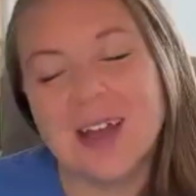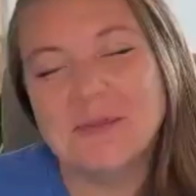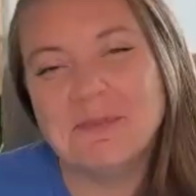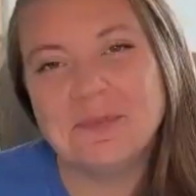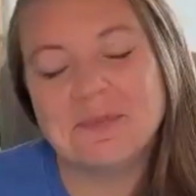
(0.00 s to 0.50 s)
that.
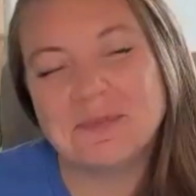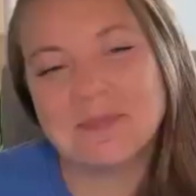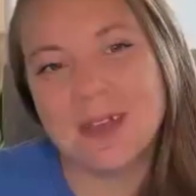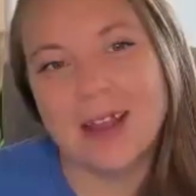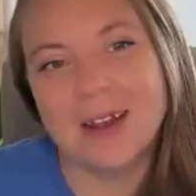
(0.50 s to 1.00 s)

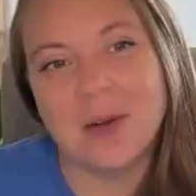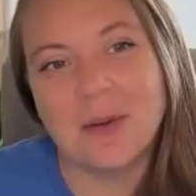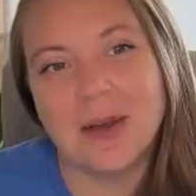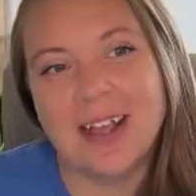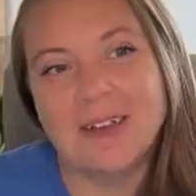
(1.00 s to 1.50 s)
Yeah. I know.
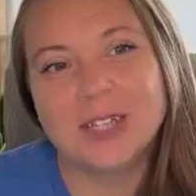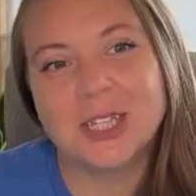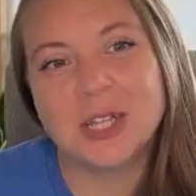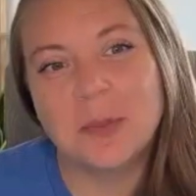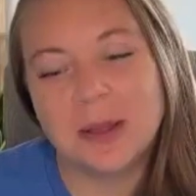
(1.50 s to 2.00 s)
I have
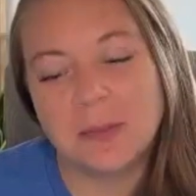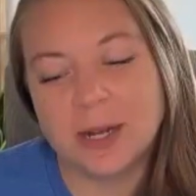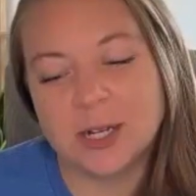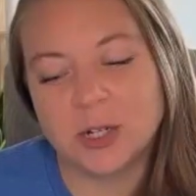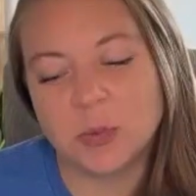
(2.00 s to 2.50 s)
so many
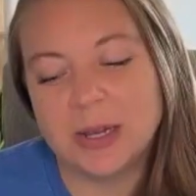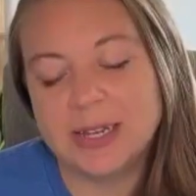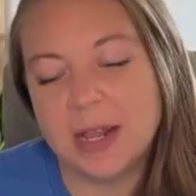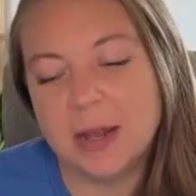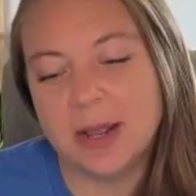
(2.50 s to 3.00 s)
pictures. One
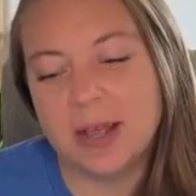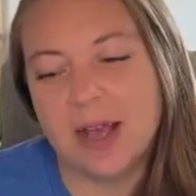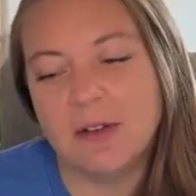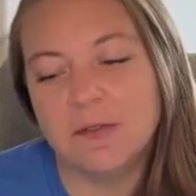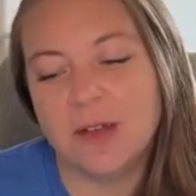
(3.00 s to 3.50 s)
day I'm going to
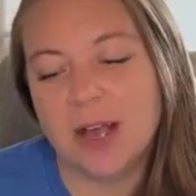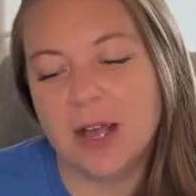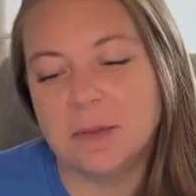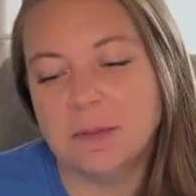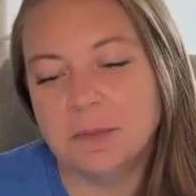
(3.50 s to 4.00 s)
have,
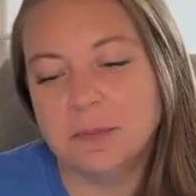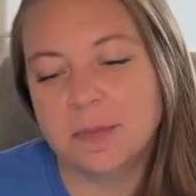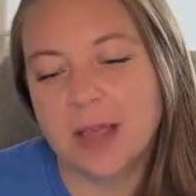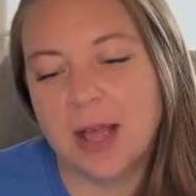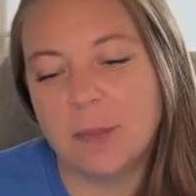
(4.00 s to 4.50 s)

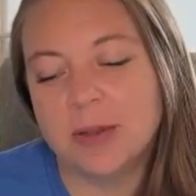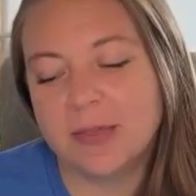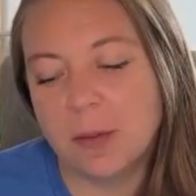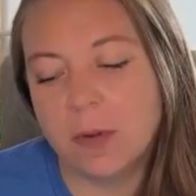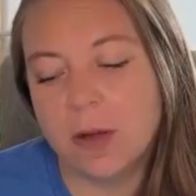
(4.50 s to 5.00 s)
I'll put
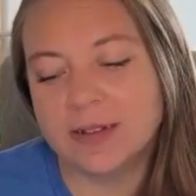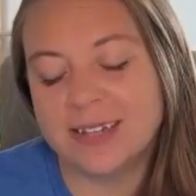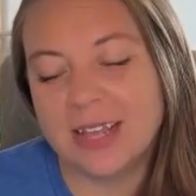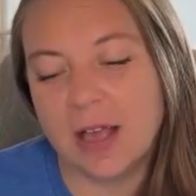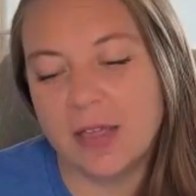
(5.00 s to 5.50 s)
them all
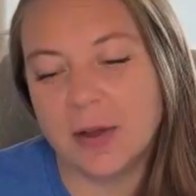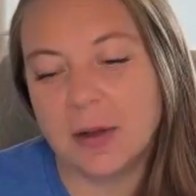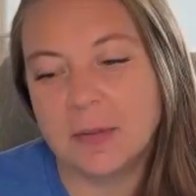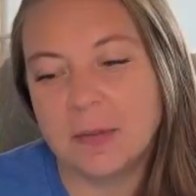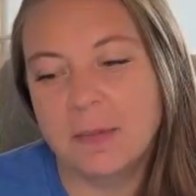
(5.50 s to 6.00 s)

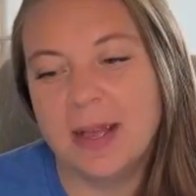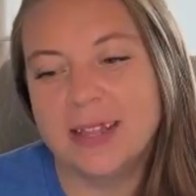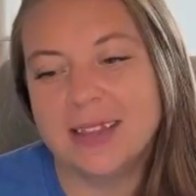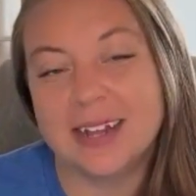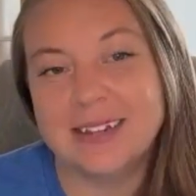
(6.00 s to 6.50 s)
together, but
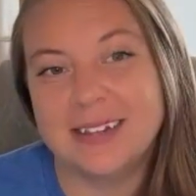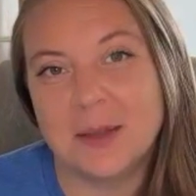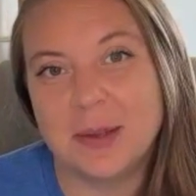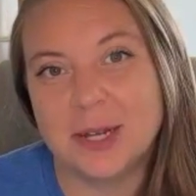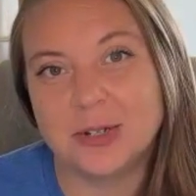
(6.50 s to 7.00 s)
like I
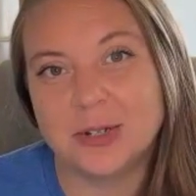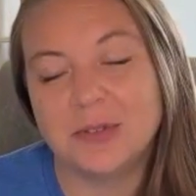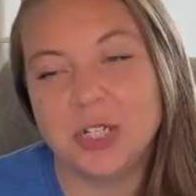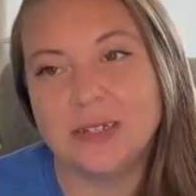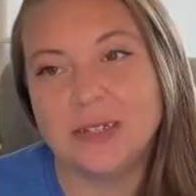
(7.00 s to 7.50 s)
take pictures of
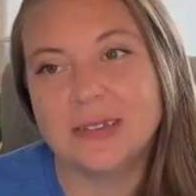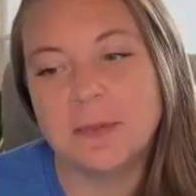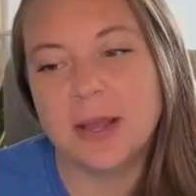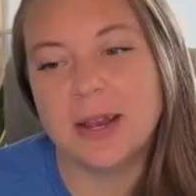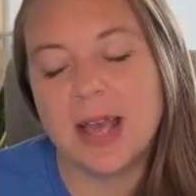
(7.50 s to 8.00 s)
G
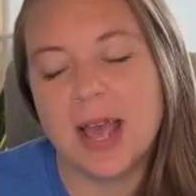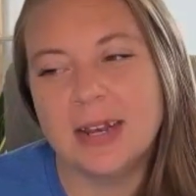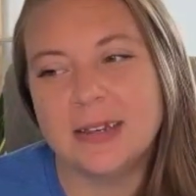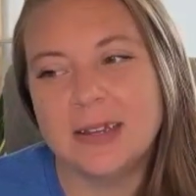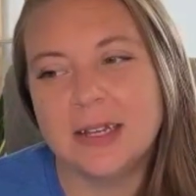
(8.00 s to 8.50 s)
sleeping
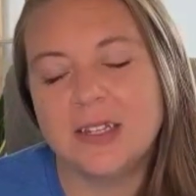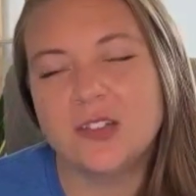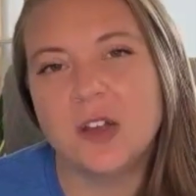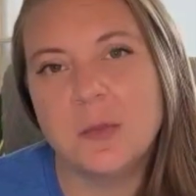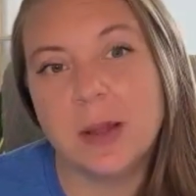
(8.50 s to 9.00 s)
and
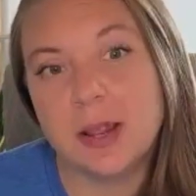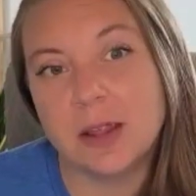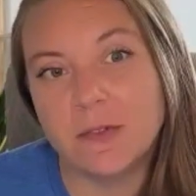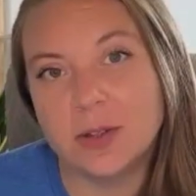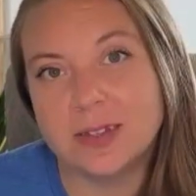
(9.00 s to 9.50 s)
it's so
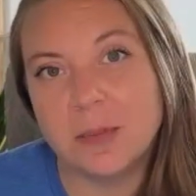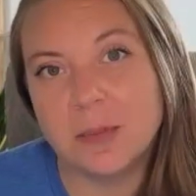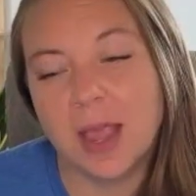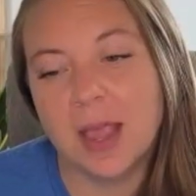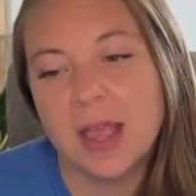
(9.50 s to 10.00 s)
meaningful to
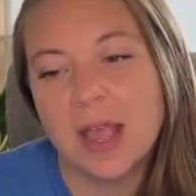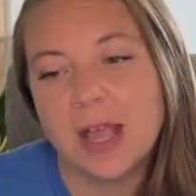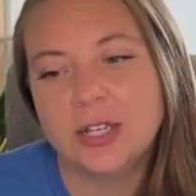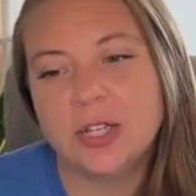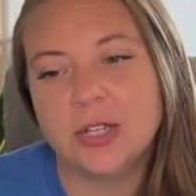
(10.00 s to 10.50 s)
me
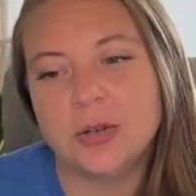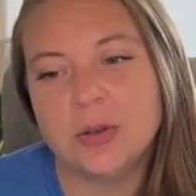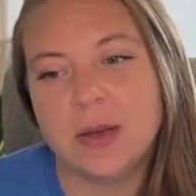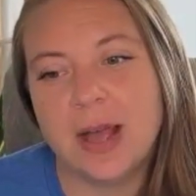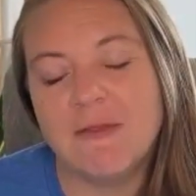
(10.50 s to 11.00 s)

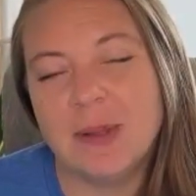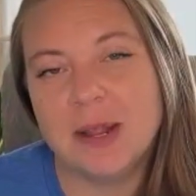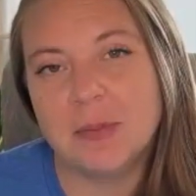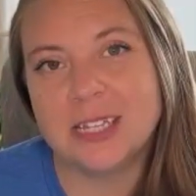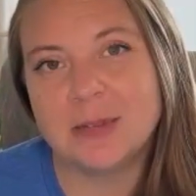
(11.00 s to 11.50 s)
to have been
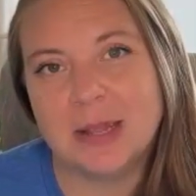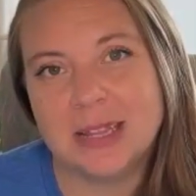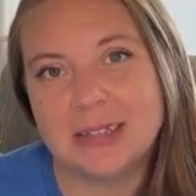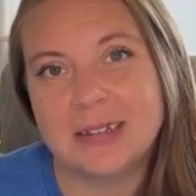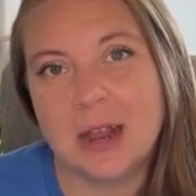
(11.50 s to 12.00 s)
able to spend
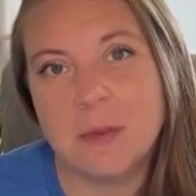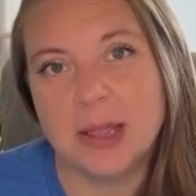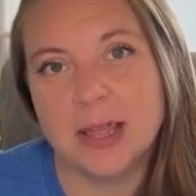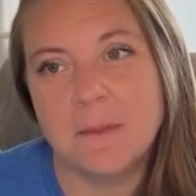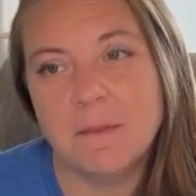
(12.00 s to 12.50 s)
this time with
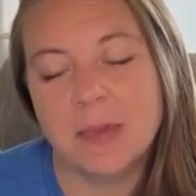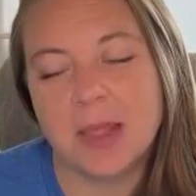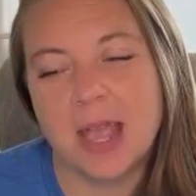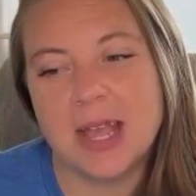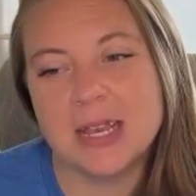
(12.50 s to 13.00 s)
him
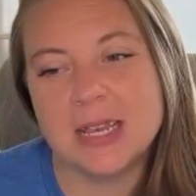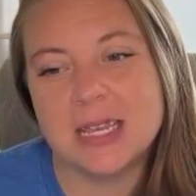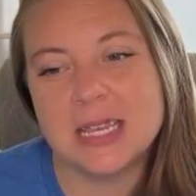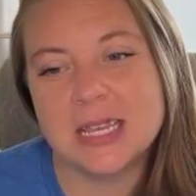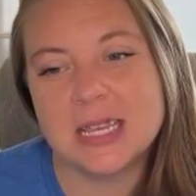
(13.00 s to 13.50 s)
and,